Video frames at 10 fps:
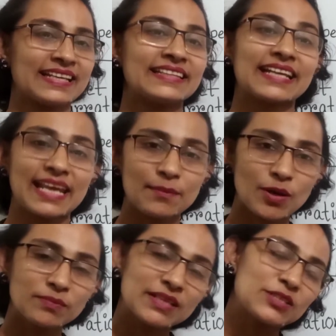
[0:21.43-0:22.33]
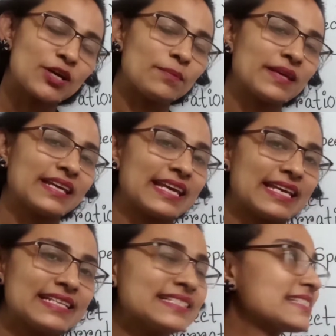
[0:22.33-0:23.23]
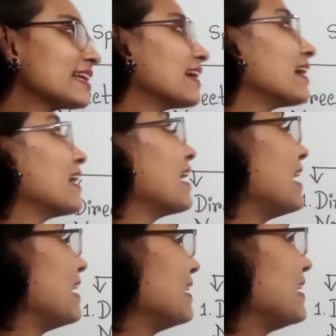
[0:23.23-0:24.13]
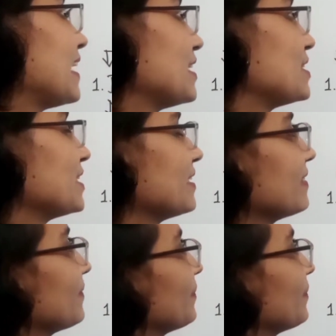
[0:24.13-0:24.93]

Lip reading: The name of the topic is narration.